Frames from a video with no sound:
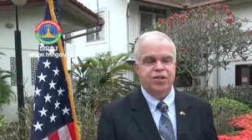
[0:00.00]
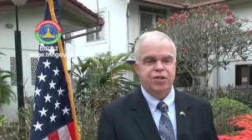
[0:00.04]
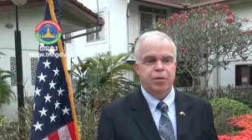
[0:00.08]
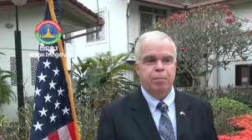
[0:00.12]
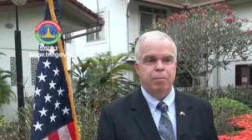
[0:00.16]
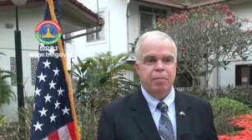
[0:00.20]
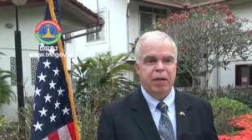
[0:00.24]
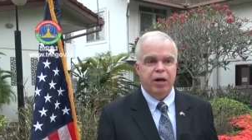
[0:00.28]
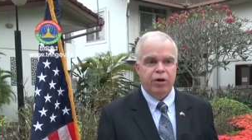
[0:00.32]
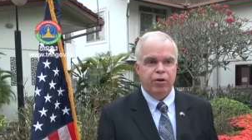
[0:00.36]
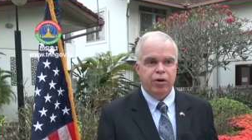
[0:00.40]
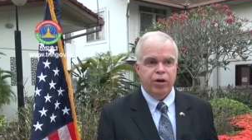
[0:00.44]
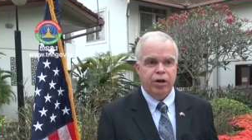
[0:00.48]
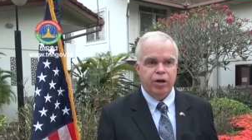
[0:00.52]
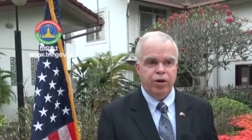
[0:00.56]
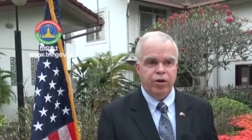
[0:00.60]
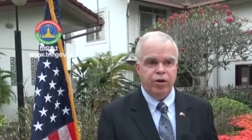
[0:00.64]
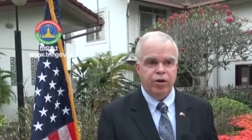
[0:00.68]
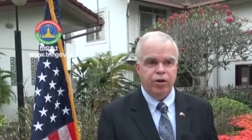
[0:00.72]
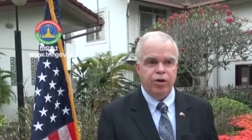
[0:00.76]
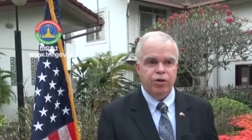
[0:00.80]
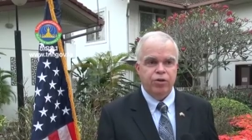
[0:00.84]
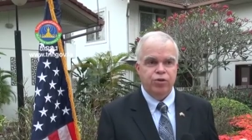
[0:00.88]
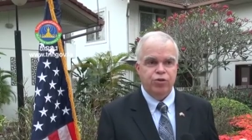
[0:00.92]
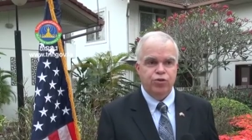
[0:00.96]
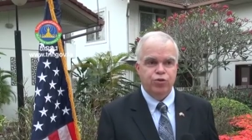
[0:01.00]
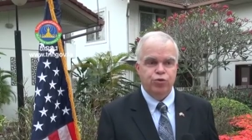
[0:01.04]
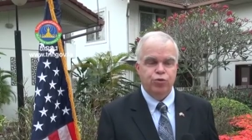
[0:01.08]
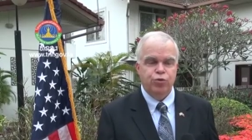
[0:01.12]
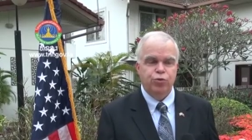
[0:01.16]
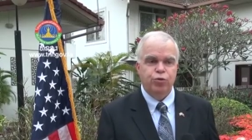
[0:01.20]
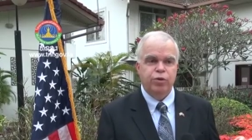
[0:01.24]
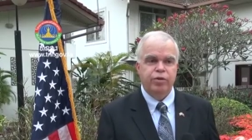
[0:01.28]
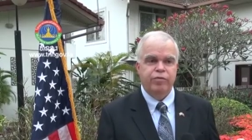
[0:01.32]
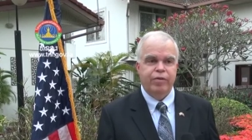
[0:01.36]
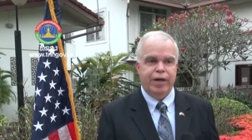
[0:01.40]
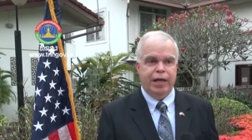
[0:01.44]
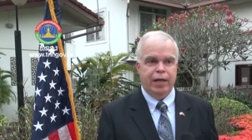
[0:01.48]
as a barrier
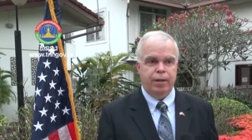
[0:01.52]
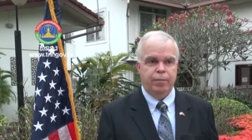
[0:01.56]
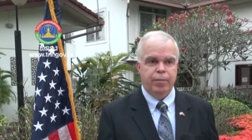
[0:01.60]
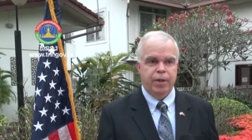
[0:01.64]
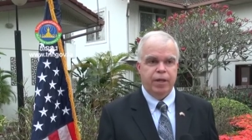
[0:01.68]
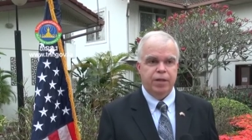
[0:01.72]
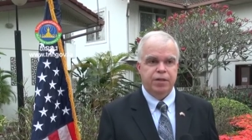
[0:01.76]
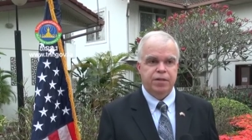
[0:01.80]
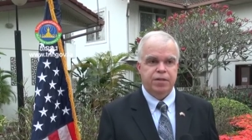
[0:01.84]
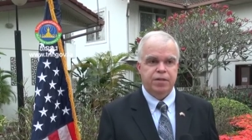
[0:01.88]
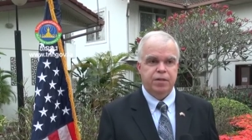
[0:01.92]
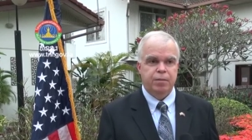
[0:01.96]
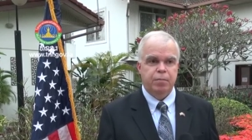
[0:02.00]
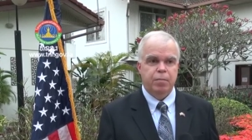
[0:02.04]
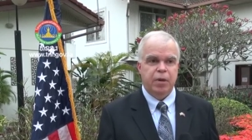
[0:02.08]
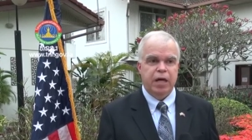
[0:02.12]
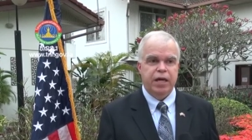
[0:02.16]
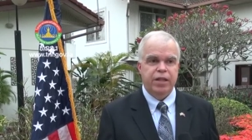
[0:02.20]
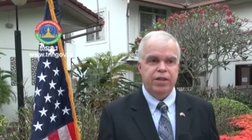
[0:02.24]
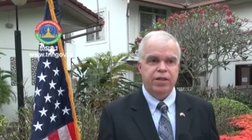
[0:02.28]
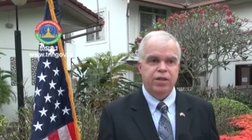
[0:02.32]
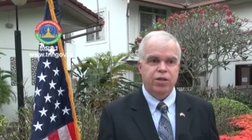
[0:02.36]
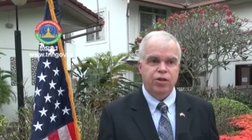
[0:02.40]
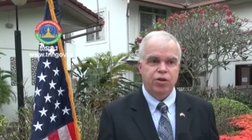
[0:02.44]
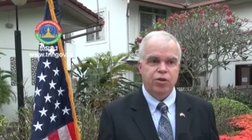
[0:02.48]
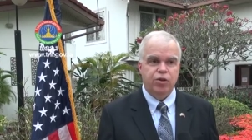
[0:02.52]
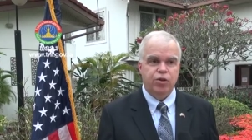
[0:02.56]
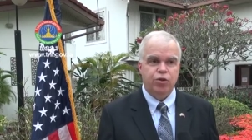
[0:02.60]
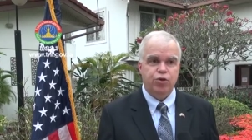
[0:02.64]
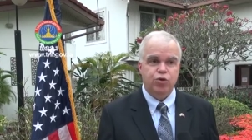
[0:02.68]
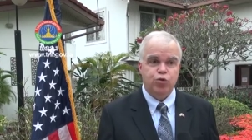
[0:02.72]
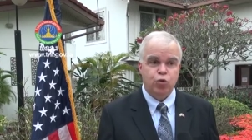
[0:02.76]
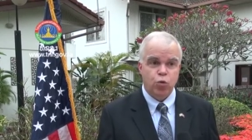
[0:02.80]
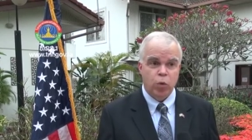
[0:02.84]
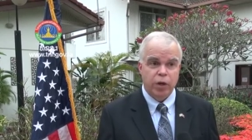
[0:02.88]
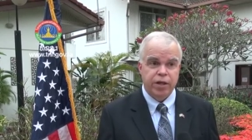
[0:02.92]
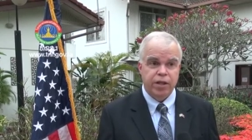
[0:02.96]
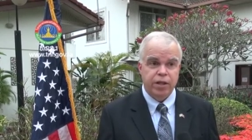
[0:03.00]
to development by the year
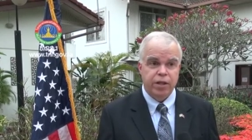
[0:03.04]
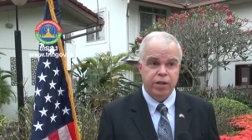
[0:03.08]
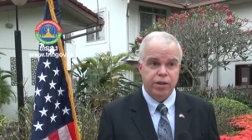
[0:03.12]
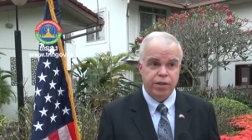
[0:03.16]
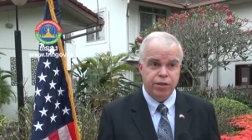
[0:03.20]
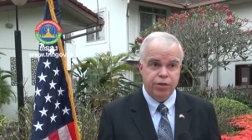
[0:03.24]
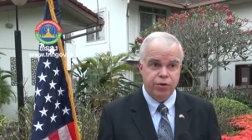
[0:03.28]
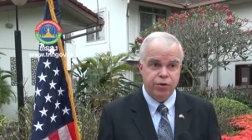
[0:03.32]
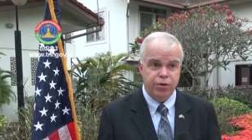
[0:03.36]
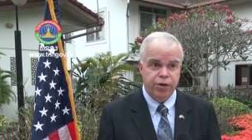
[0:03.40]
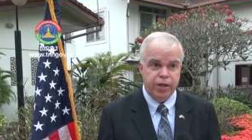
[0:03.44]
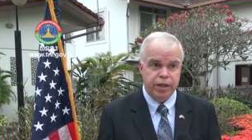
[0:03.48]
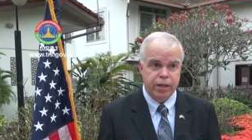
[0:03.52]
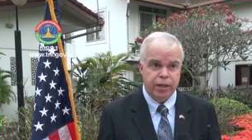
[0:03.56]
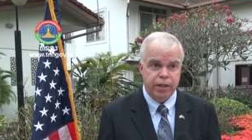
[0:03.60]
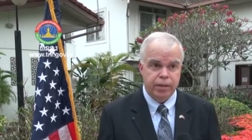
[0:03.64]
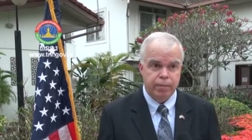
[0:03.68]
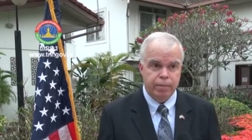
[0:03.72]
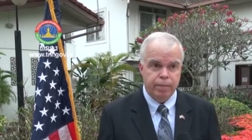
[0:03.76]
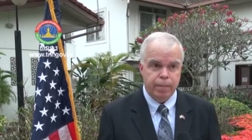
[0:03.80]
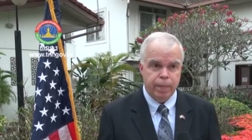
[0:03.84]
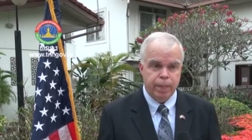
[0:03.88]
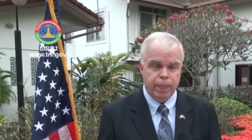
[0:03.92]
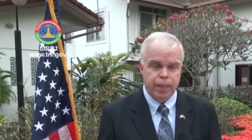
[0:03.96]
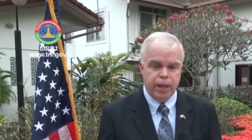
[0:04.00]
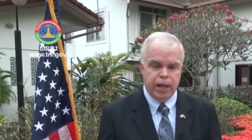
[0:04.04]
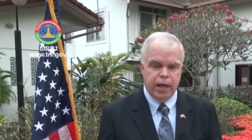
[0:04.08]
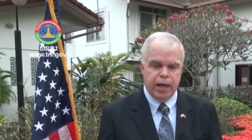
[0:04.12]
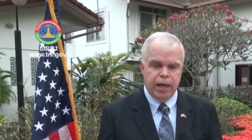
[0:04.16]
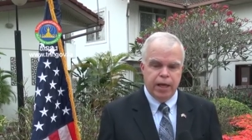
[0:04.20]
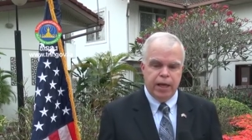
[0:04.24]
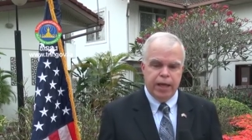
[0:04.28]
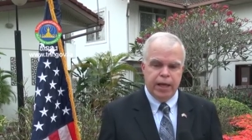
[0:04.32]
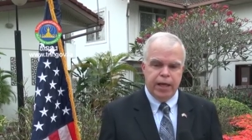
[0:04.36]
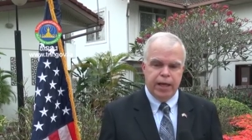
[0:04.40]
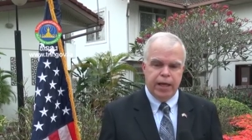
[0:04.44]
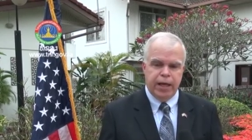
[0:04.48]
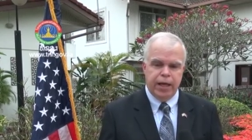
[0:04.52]
2030.
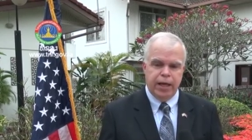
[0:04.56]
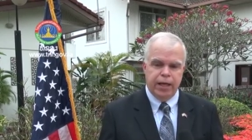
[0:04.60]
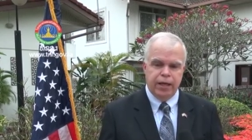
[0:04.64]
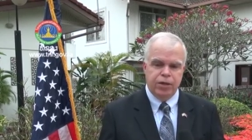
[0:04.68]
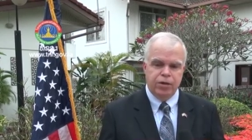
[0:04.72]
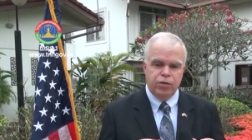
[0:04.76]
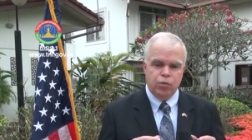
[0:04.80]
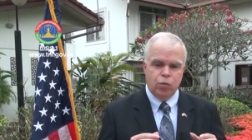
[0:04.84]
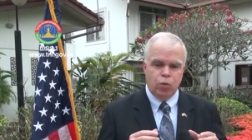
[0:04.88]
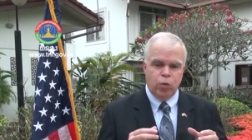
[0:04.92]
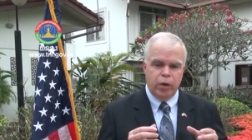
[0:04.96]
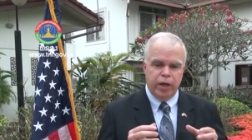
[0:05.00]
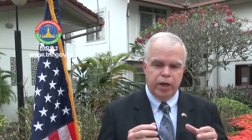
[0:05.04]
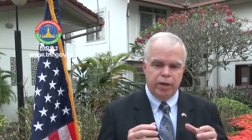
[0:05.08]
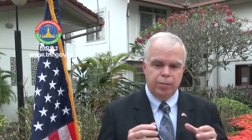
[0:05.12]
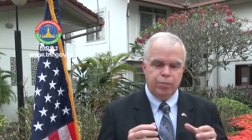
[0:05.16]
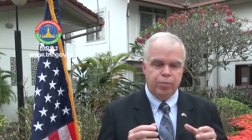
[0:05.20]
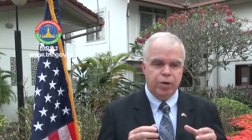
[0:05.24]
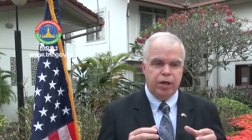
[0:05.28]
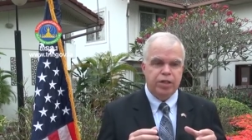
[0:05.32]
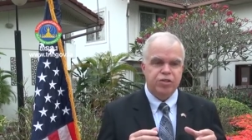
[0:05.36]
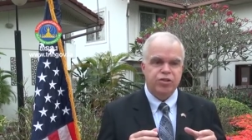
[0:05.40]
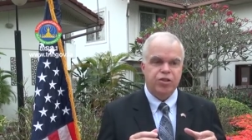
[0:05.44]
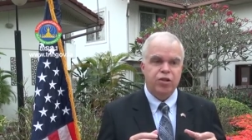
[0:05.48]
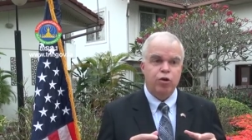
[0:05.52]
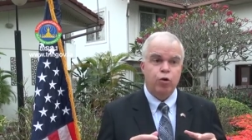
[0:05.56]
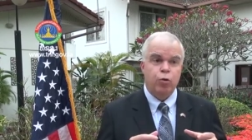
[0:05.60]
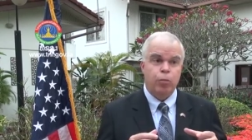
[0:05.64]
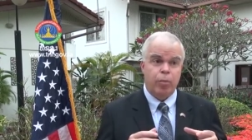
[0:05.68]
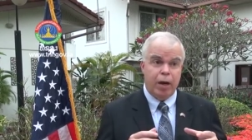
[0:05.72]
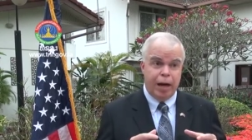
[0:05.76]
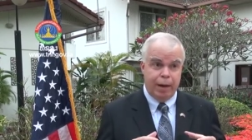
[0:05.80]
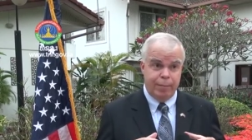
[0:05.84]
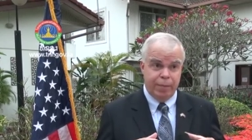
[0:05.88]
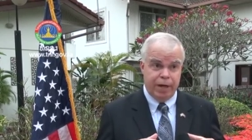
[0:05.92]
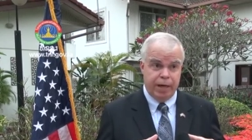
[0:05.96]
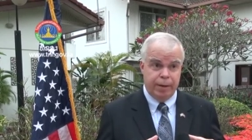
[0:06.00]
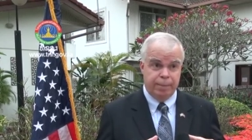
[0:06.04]
And when President
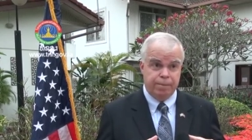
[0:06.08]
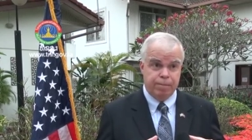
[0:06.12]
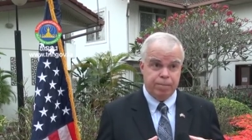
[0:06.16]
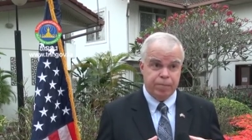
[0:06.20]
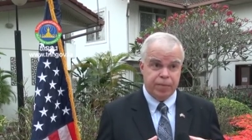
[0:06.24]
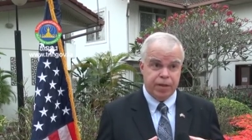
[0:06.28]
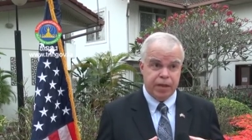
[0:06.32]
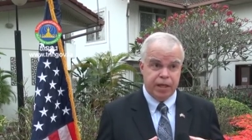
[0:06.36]
Obama